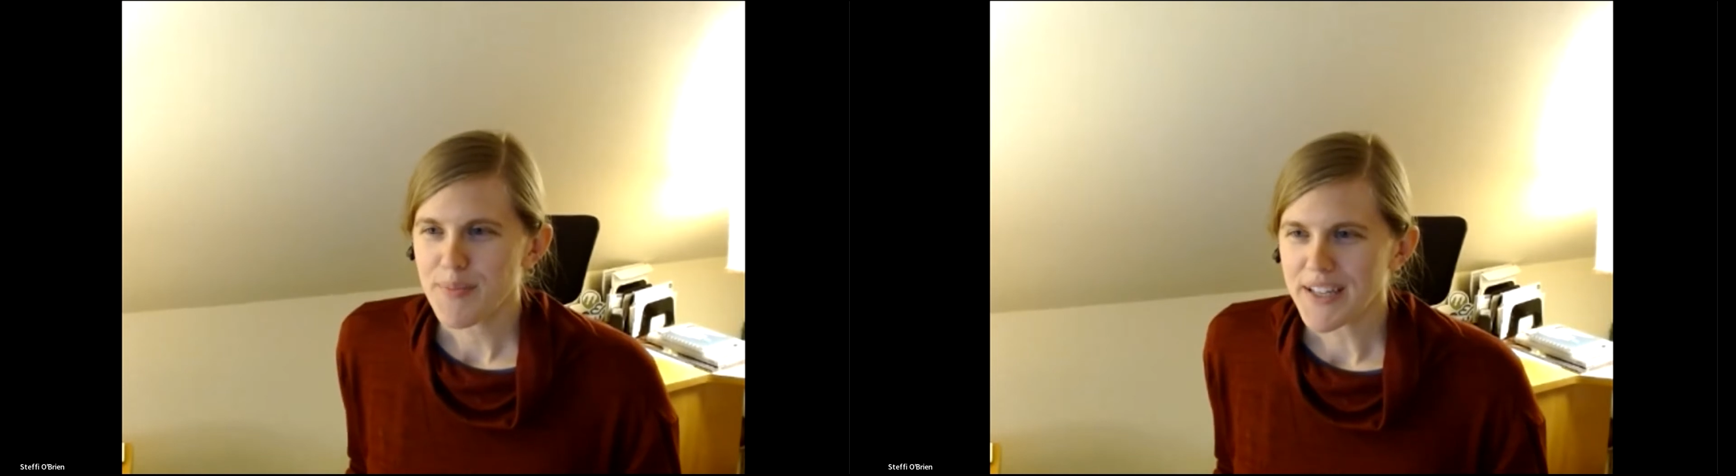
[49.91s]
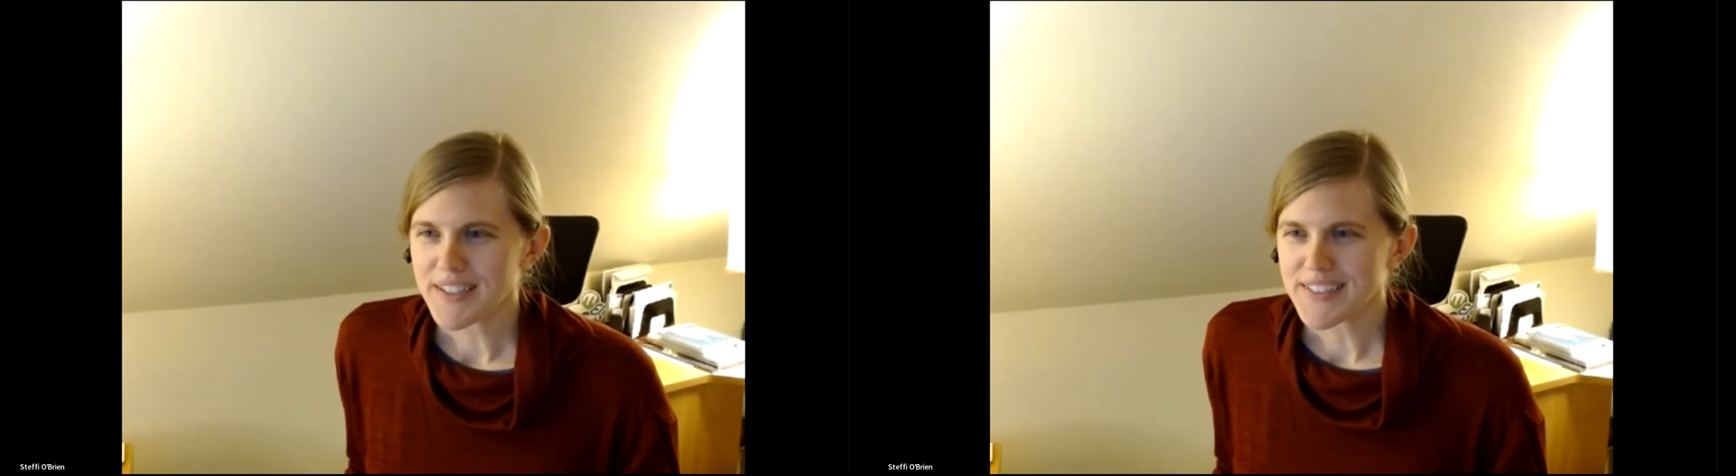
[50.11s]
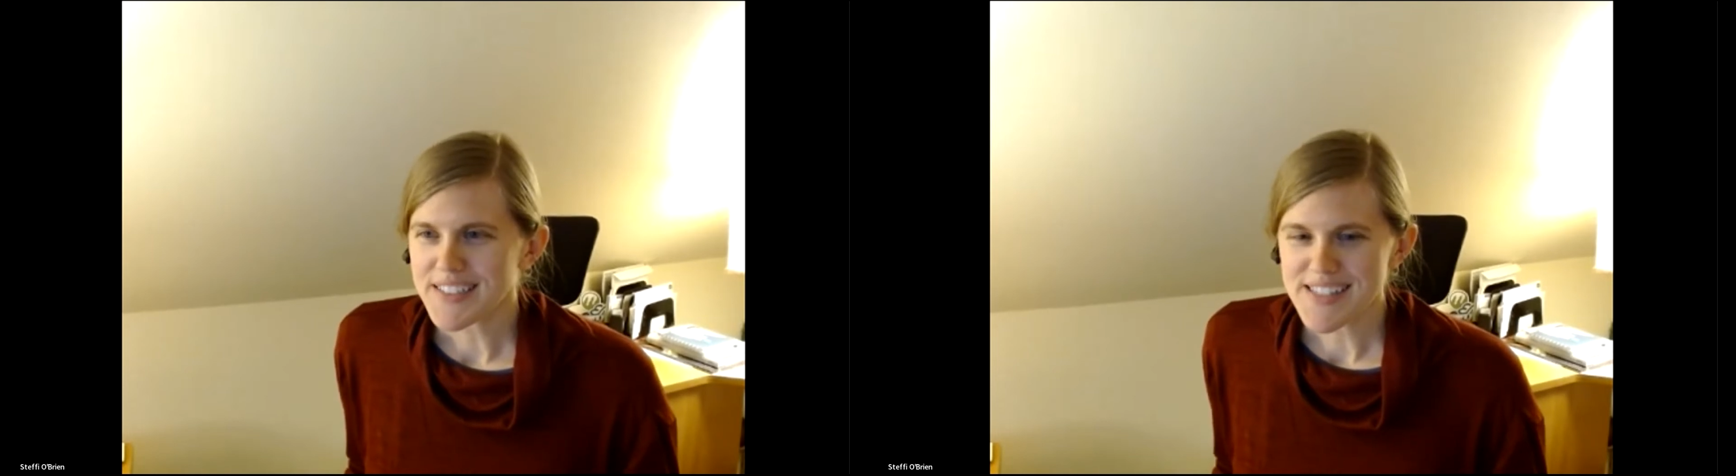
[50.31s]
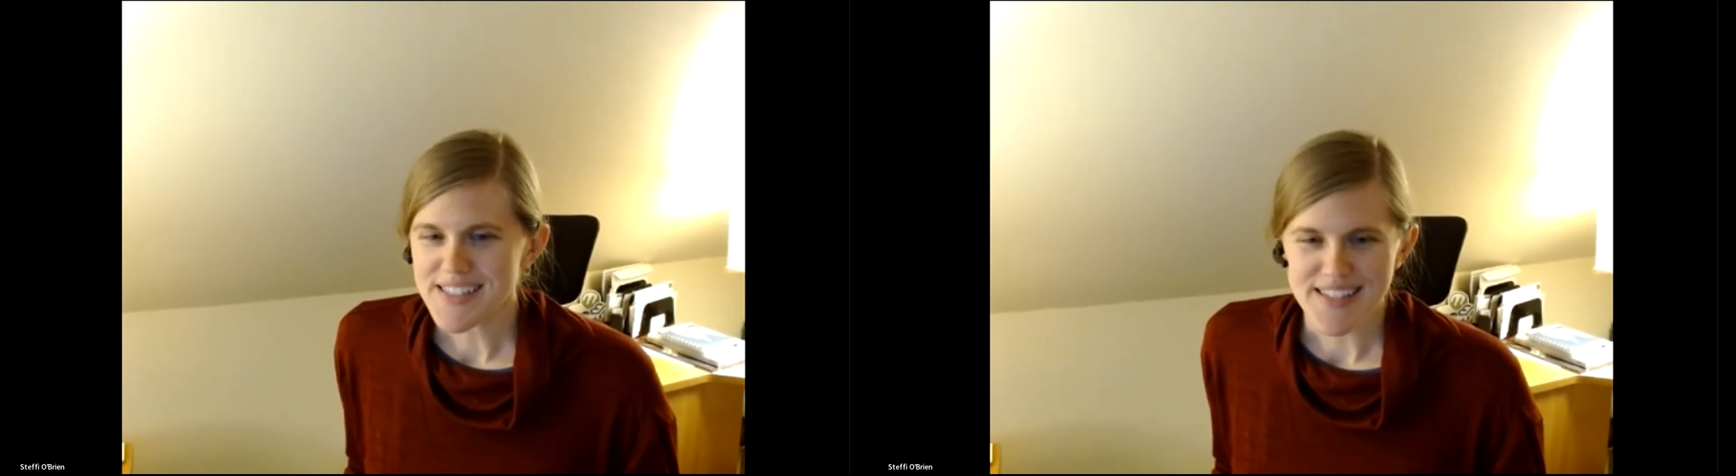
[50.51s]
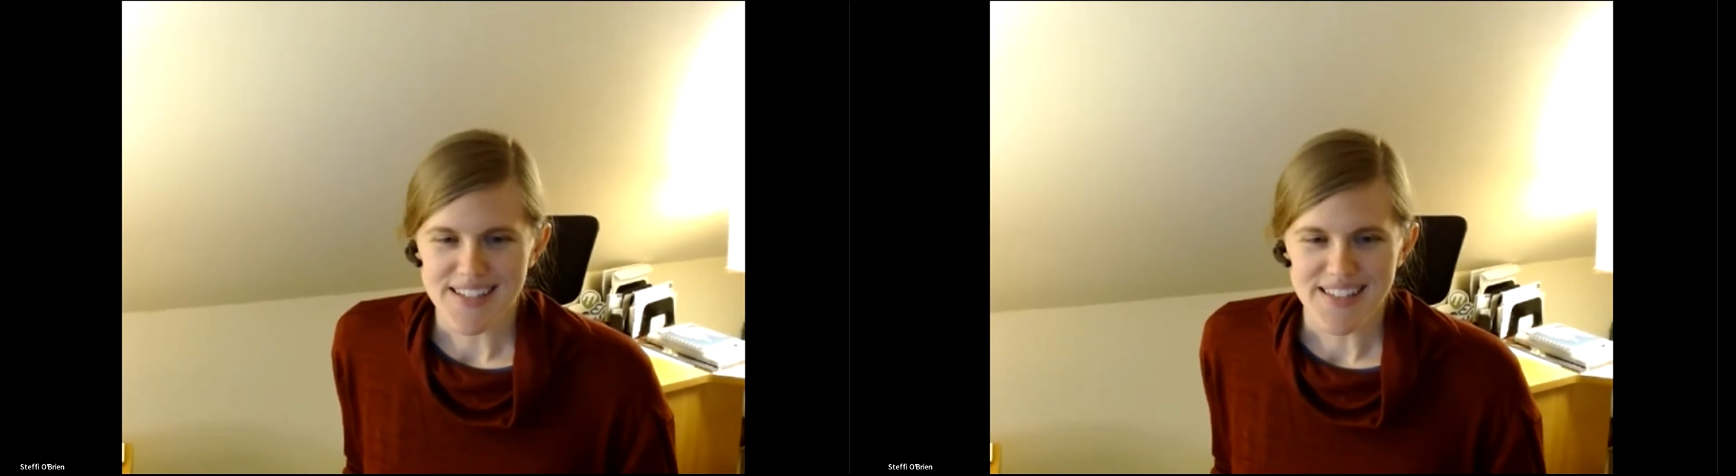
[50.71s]

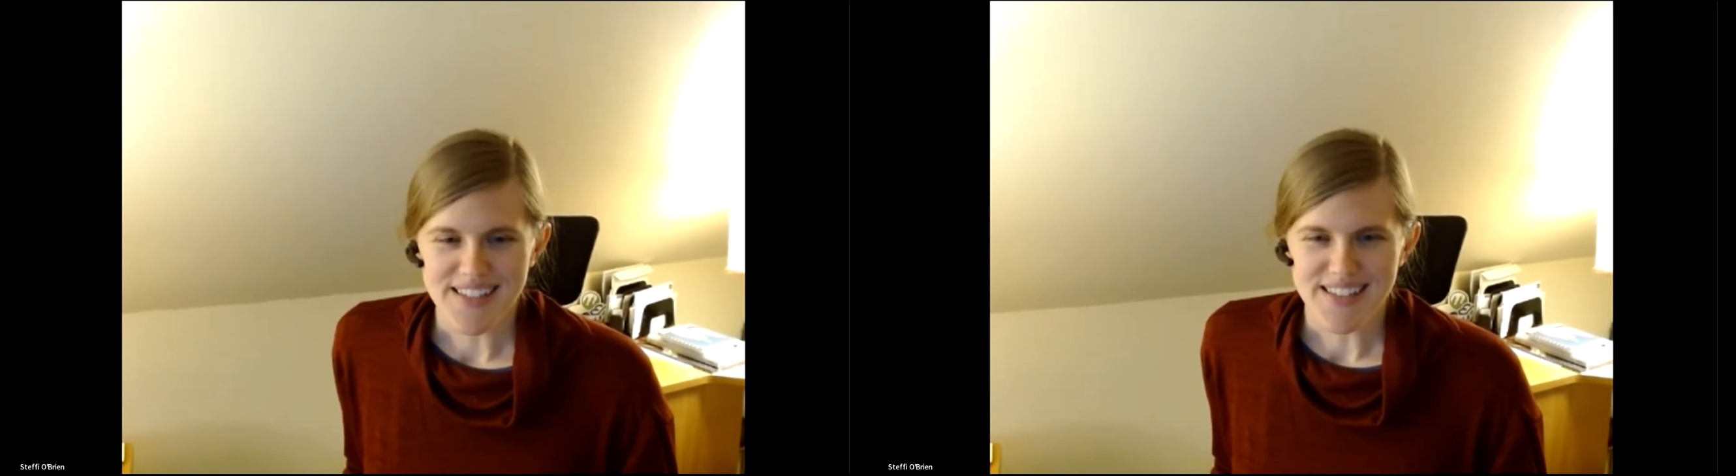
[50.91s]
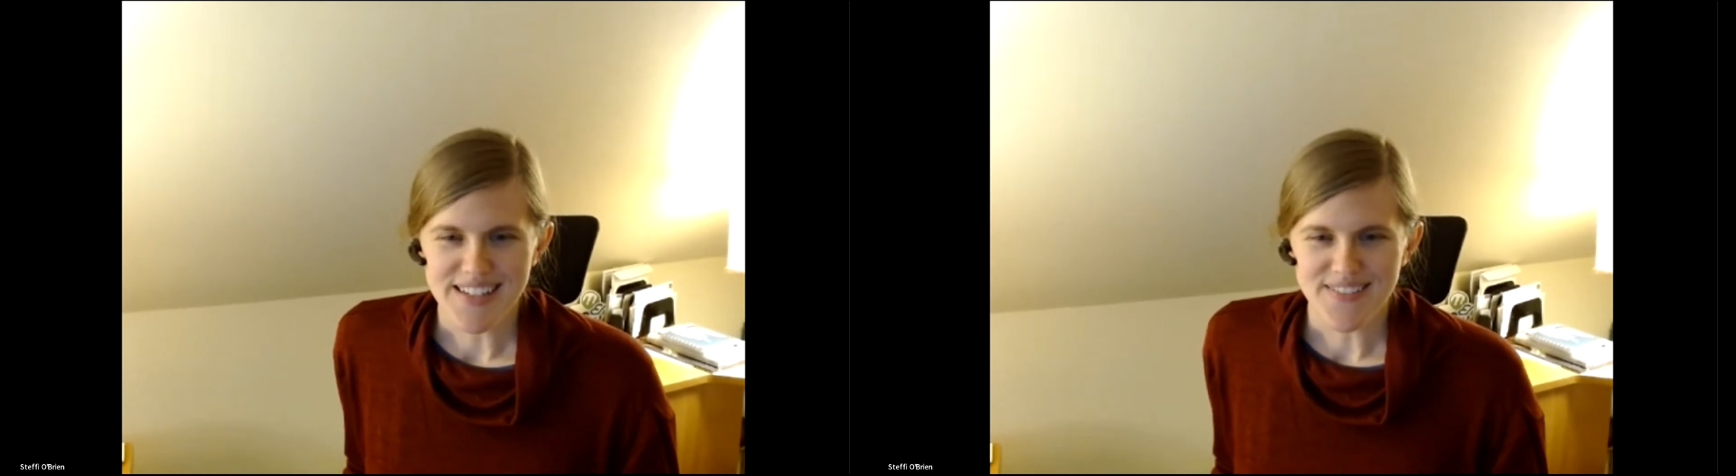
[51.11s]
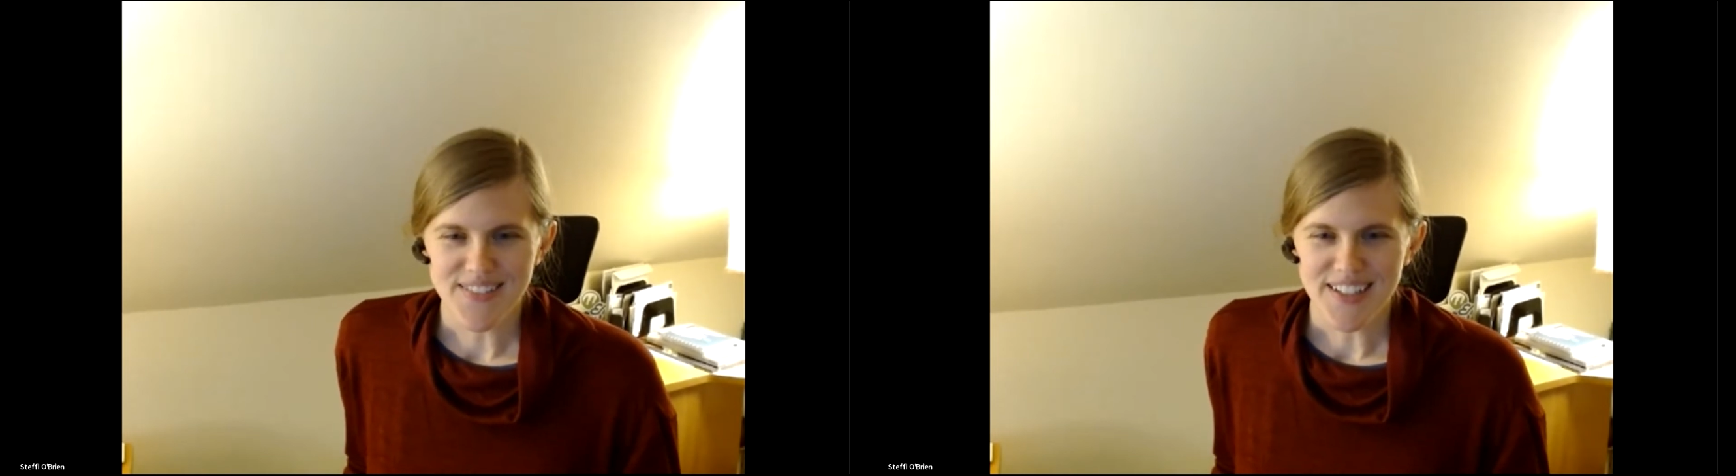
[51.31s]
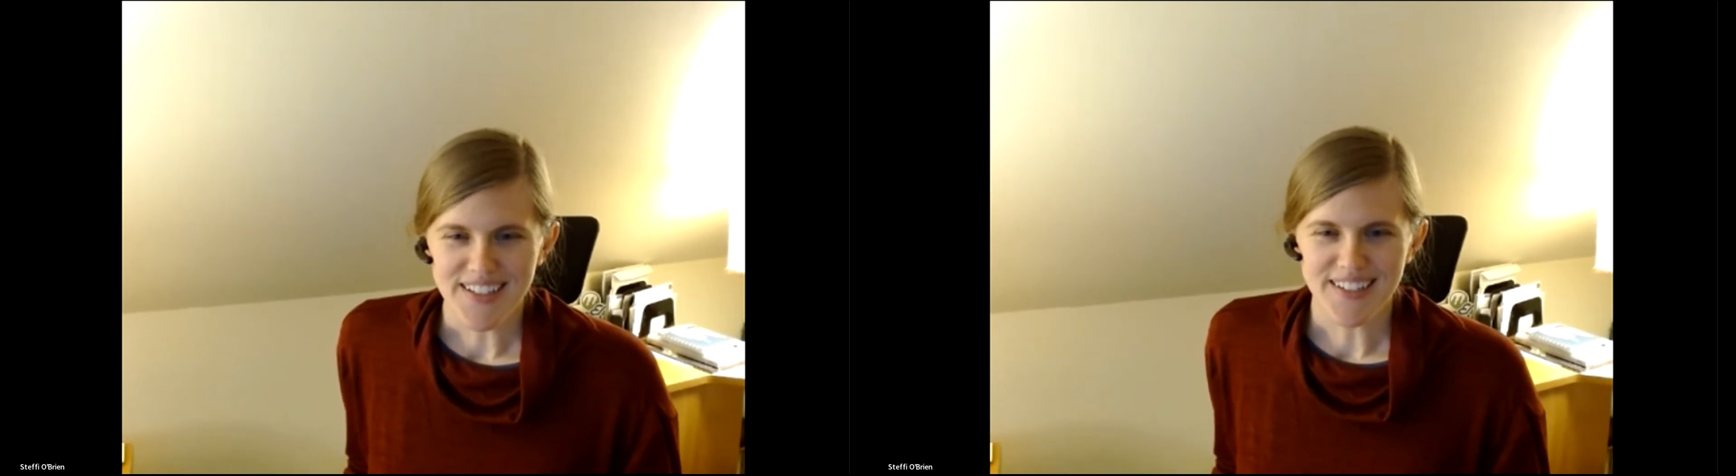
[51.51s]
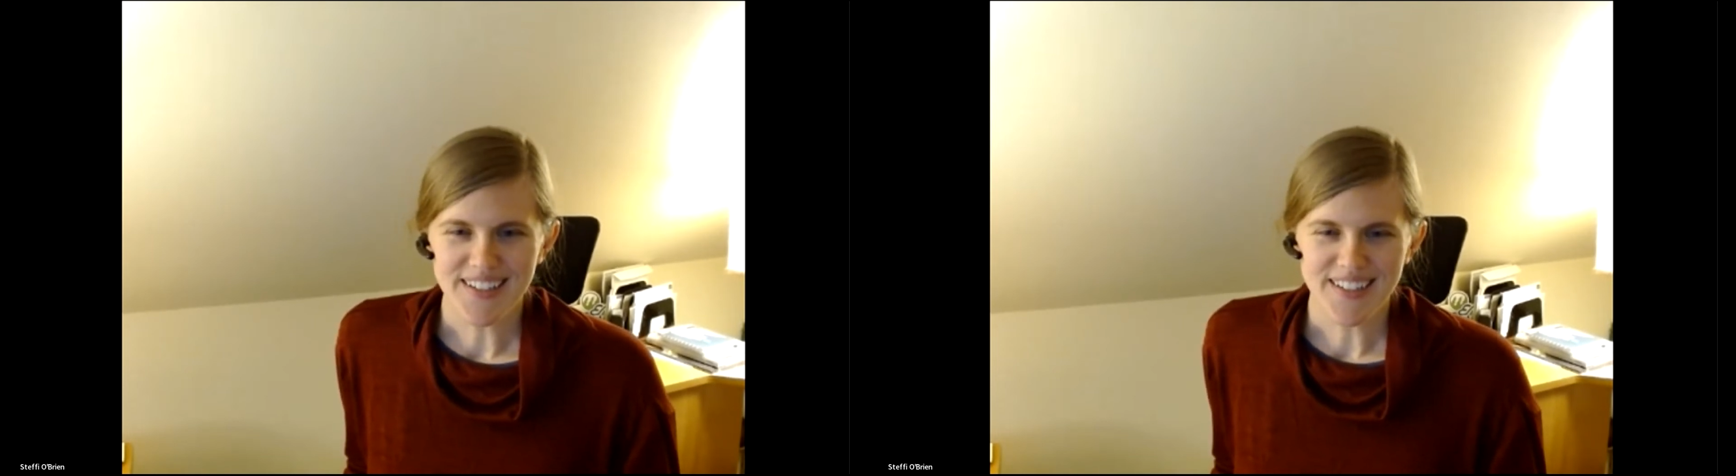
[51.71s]
panelists this
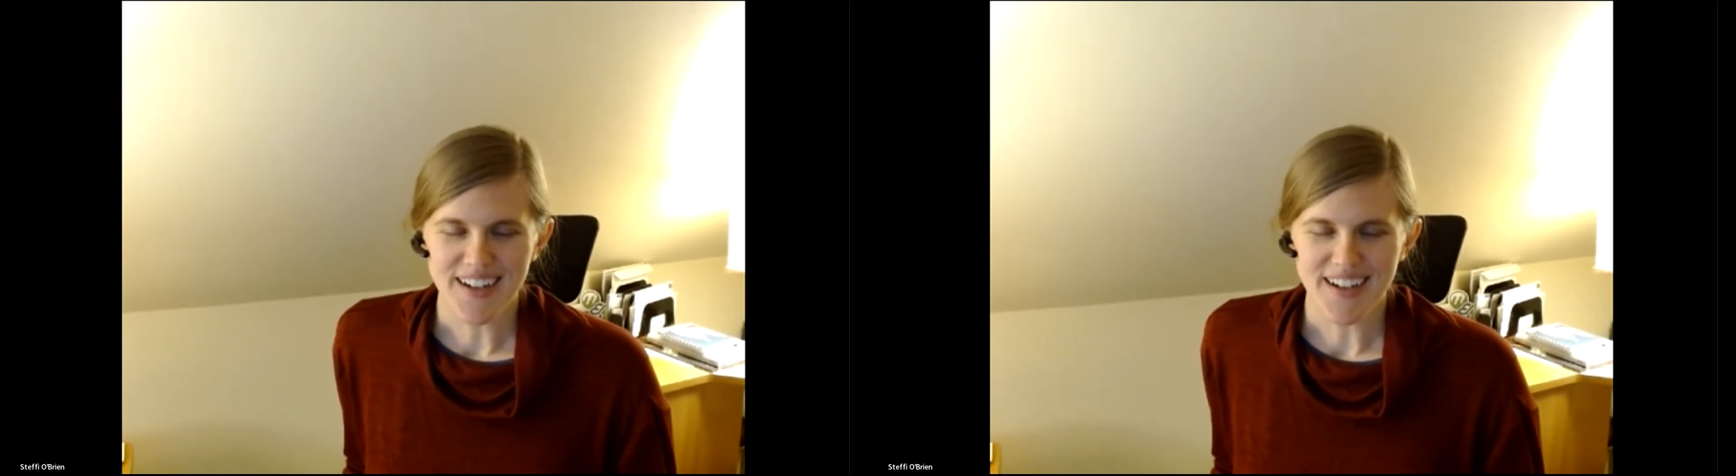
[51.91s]
evening